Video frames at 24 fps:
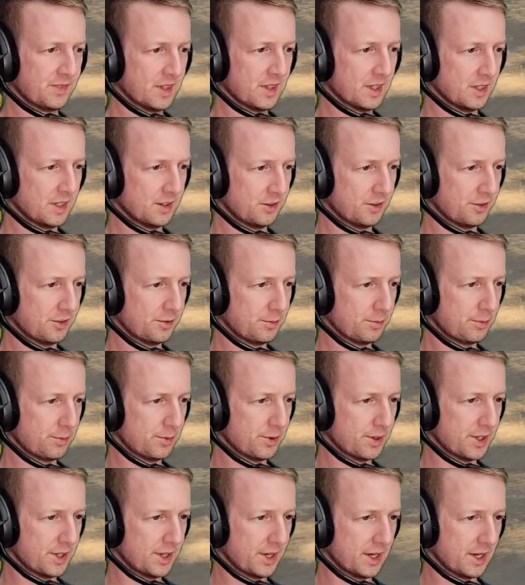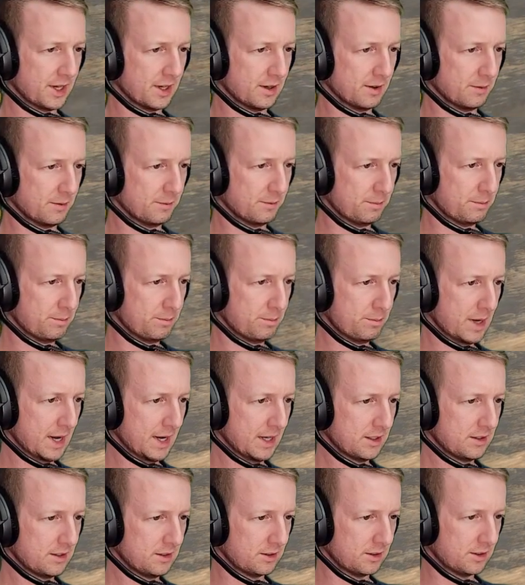And spread our
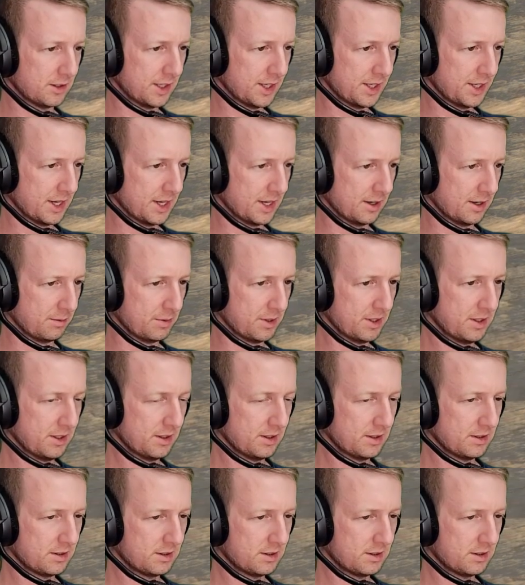back line out a bit.